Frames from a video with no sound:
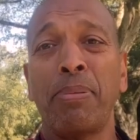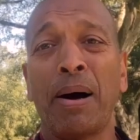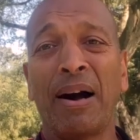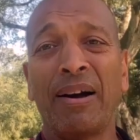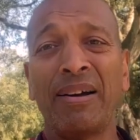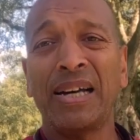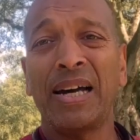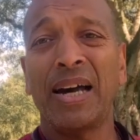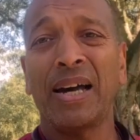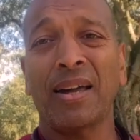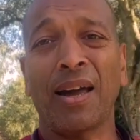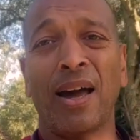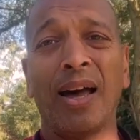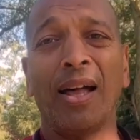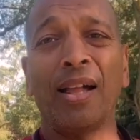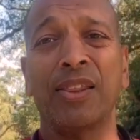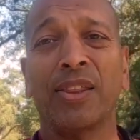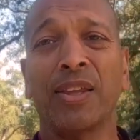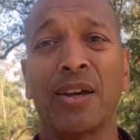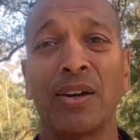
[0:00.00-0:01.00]
biohacker
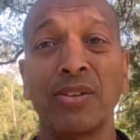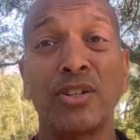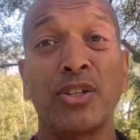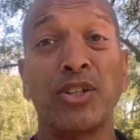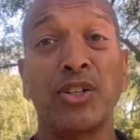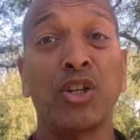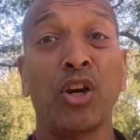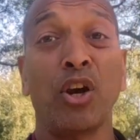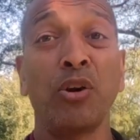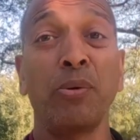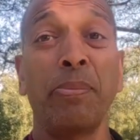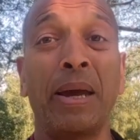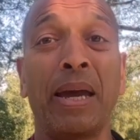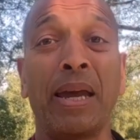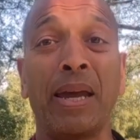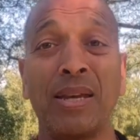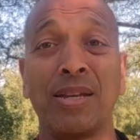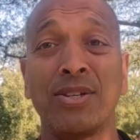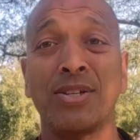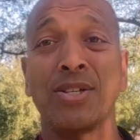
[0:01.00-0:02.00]
health coach Joe
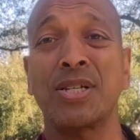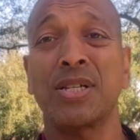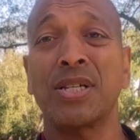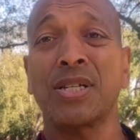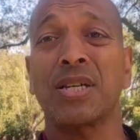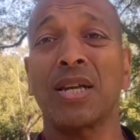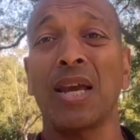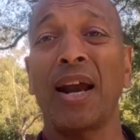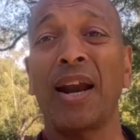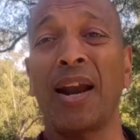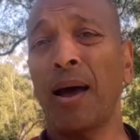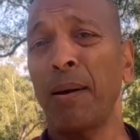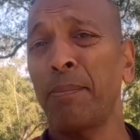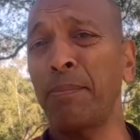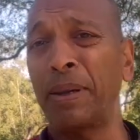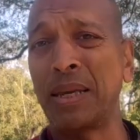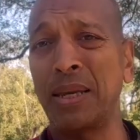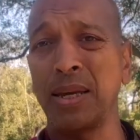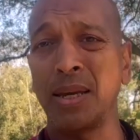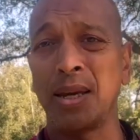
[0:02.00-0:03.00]
Bains, and I've
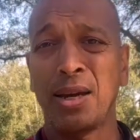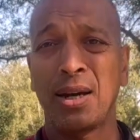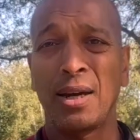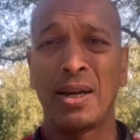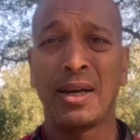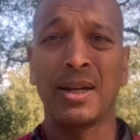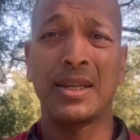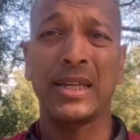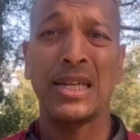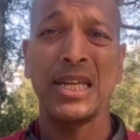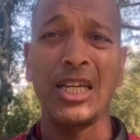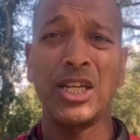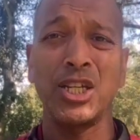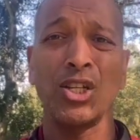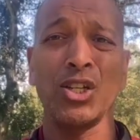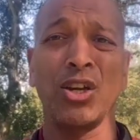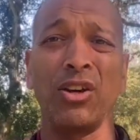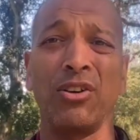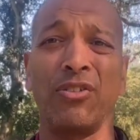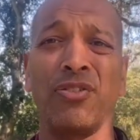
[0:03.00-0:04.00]
been
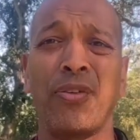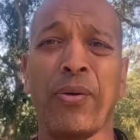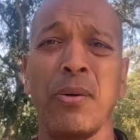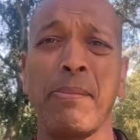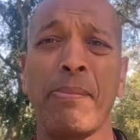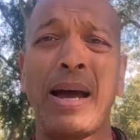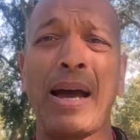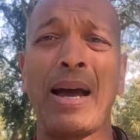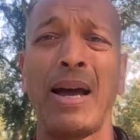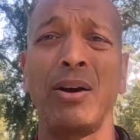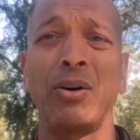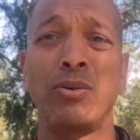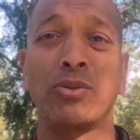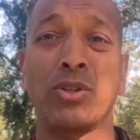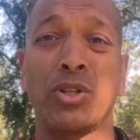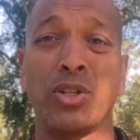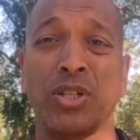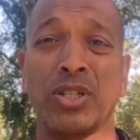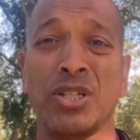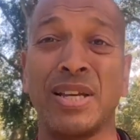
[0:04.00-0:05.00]
keto for about
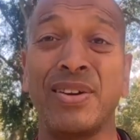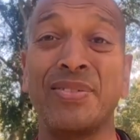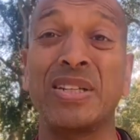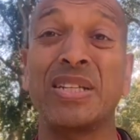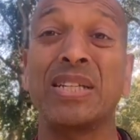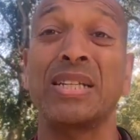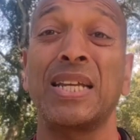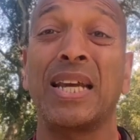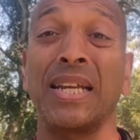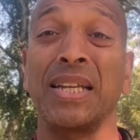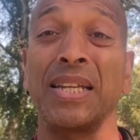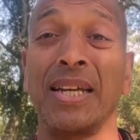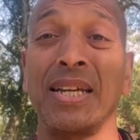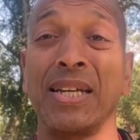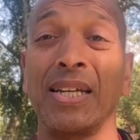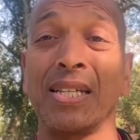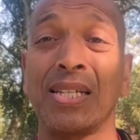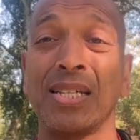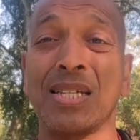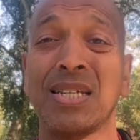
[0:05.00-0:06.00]
7 to 10
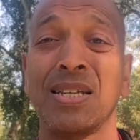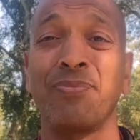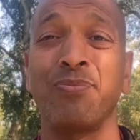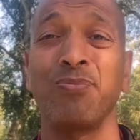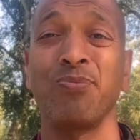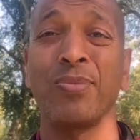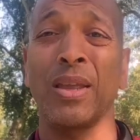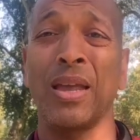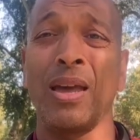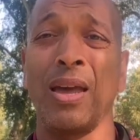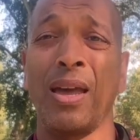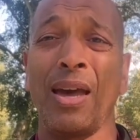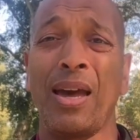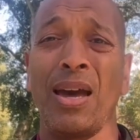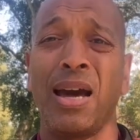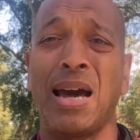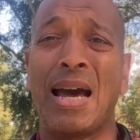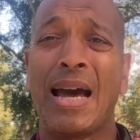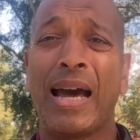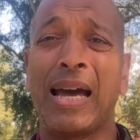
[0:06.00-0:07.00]
years.
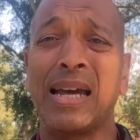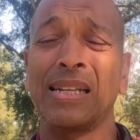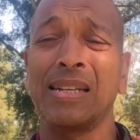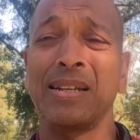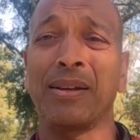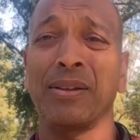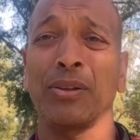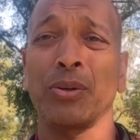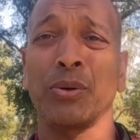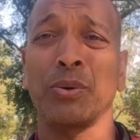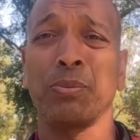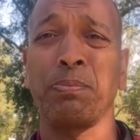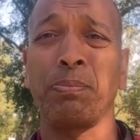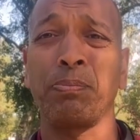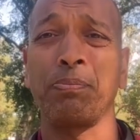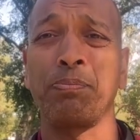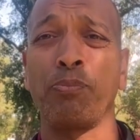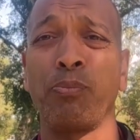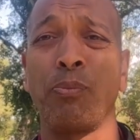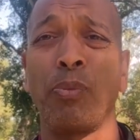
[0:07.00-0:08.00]
And
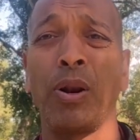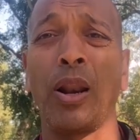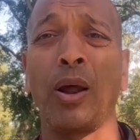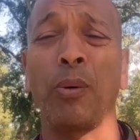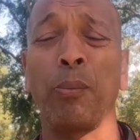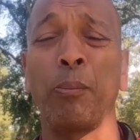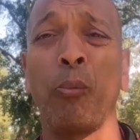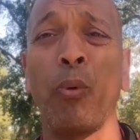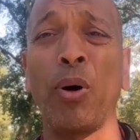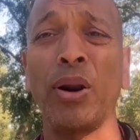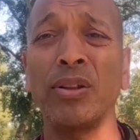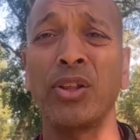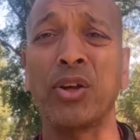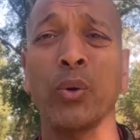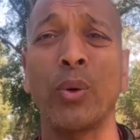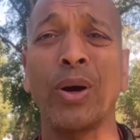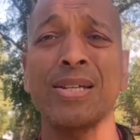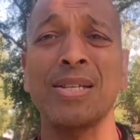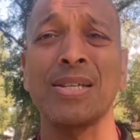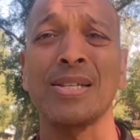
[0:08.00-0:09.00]
one of the
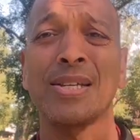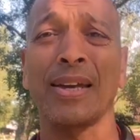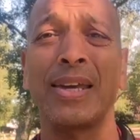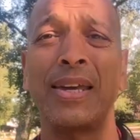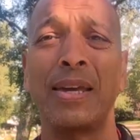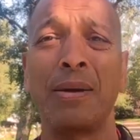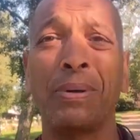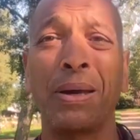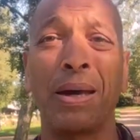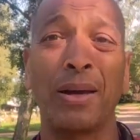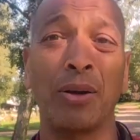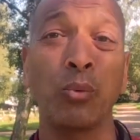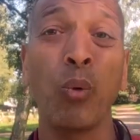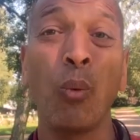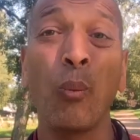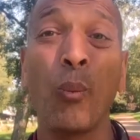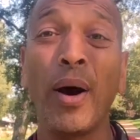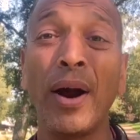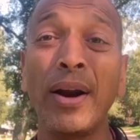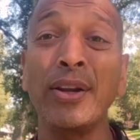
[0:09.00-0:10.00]
questions I keep getting is, well,
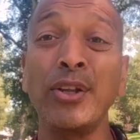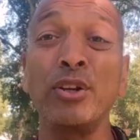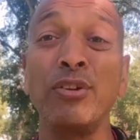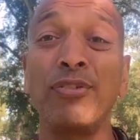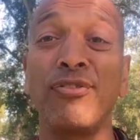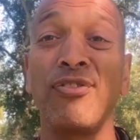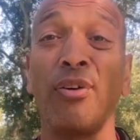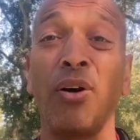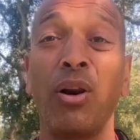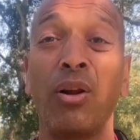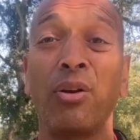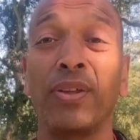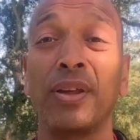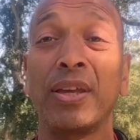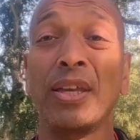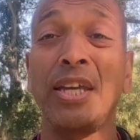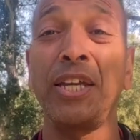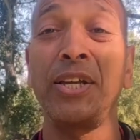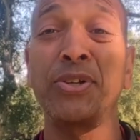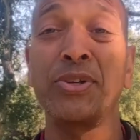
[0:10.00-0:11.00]
why do you follow the
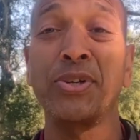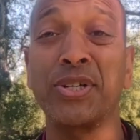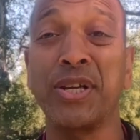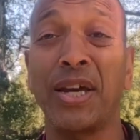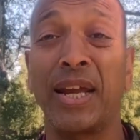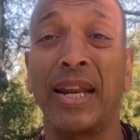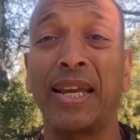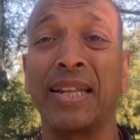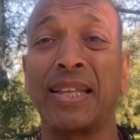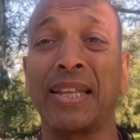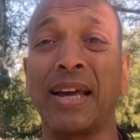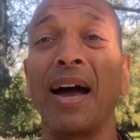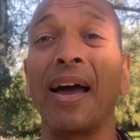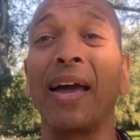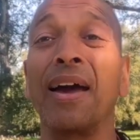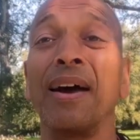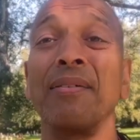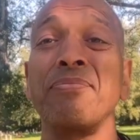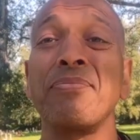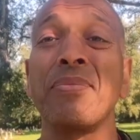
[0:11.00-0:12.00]
ketogenic
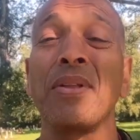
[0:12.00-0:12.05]
diet?